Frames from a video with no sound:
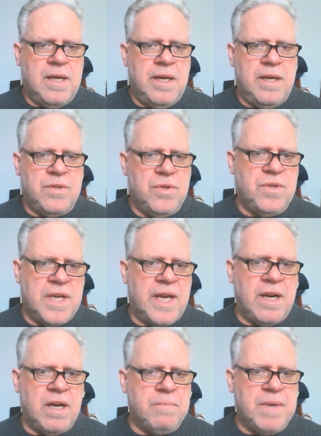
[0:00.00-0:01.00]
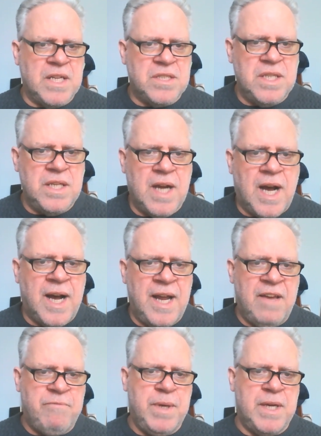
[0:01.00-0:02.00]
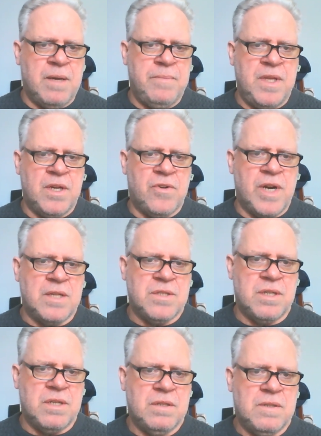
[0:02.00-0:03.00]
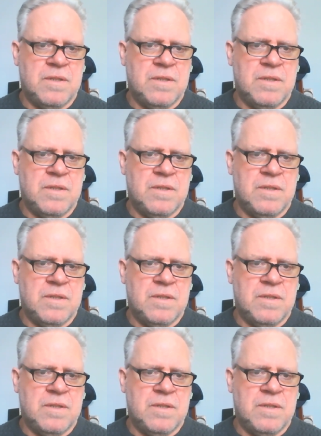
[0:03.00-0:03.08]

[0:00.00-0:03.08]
as soon as I get out of my seat, I have become the aggressor.